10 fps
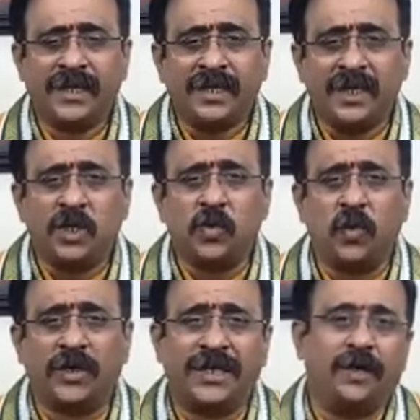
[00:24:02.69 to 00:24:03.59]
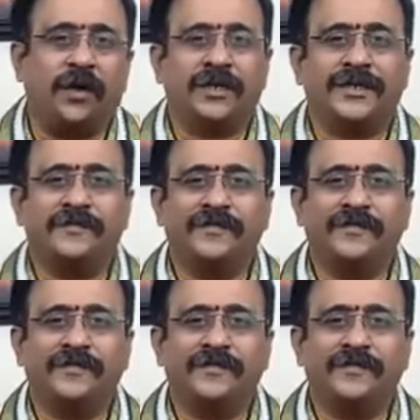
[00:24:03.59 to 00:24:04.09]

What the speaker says: This is what he got.